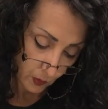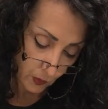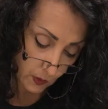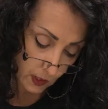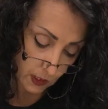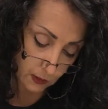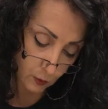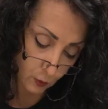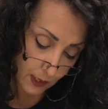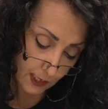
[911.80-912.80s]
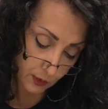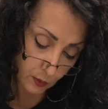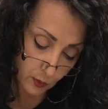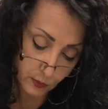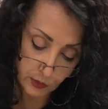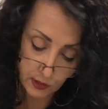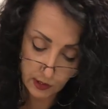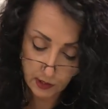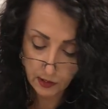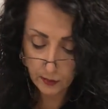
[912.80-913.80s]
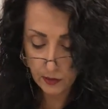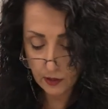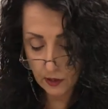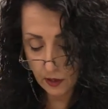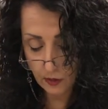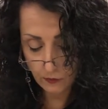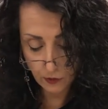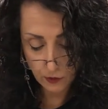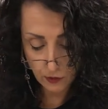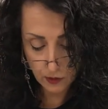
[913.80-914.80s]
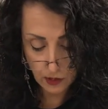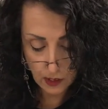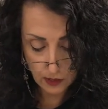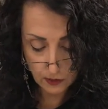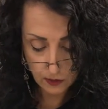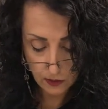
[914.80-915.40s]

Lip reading: Oh, that little rascal. I was going to get somebody to cover her class.